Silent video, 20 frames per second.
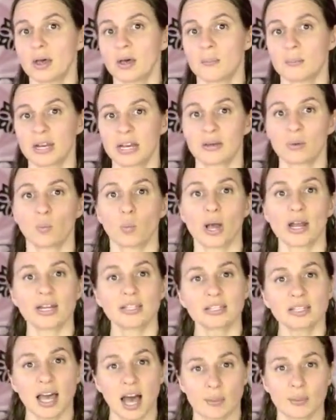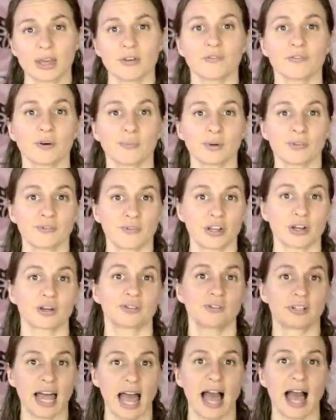But when it's coming from a fear
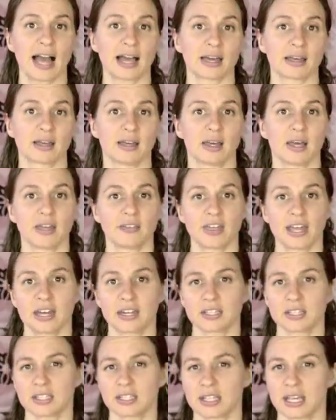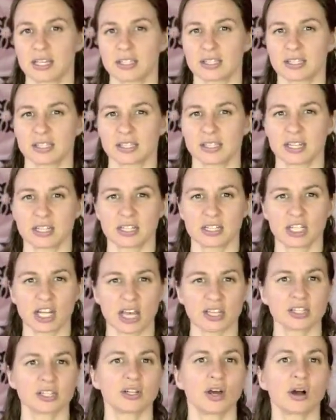of lack, then it's
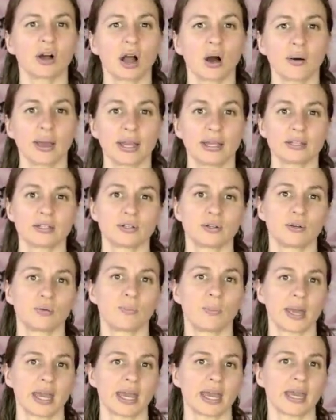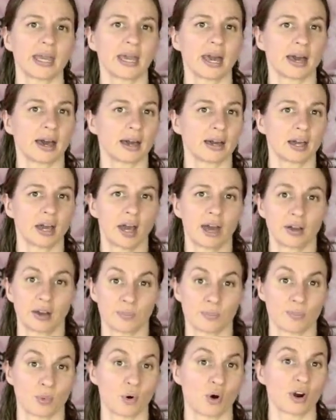just not going to be a
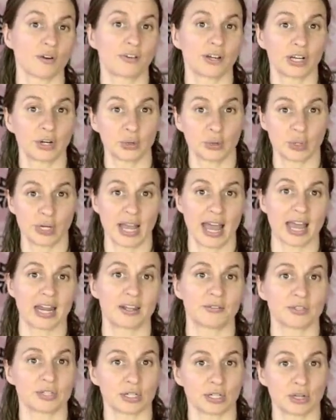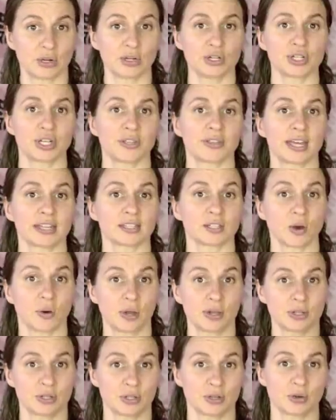more of a creative solution that's
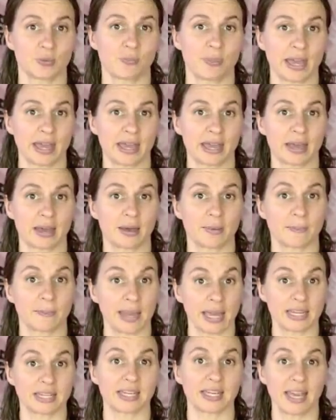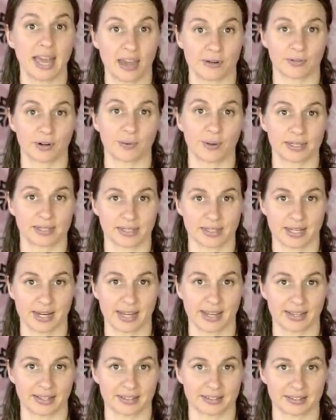going to be meeting everyone's
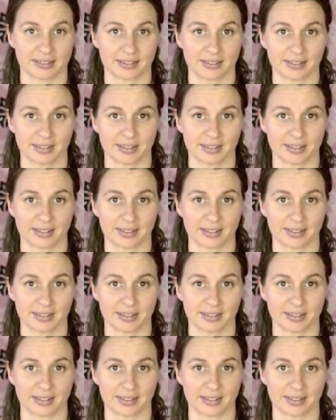needs.